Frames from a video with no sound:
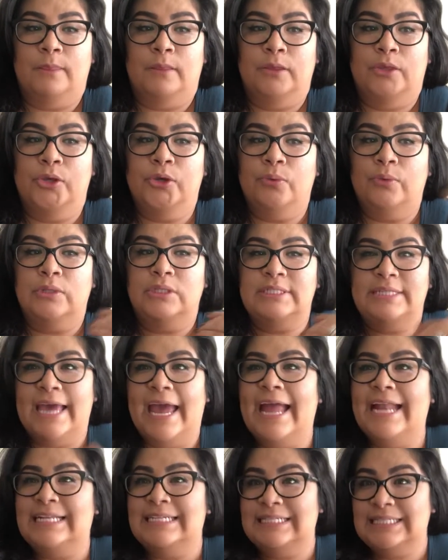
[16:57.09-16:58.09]
you will
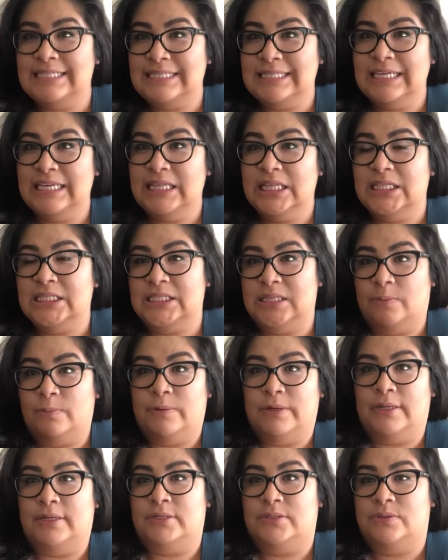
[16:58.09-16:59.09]
tend to see that
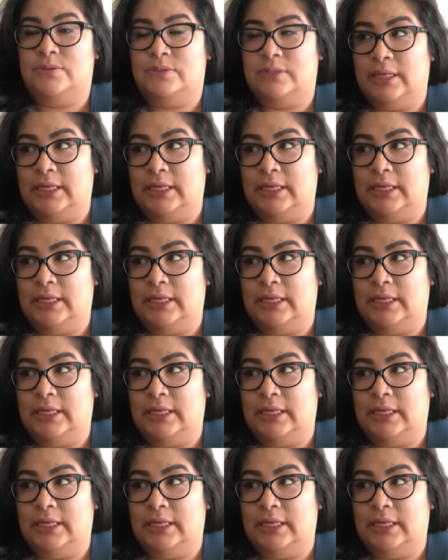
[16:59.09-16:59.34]
someone else